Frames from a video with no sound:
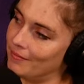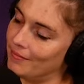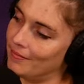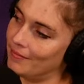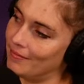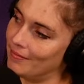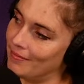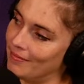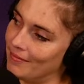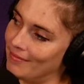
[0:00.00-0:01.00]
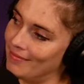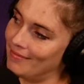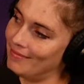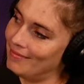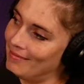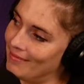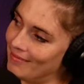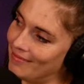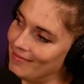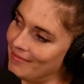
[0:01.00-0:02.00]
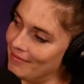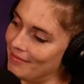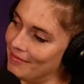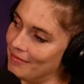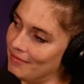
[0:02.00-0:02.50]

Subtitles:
(not speaking)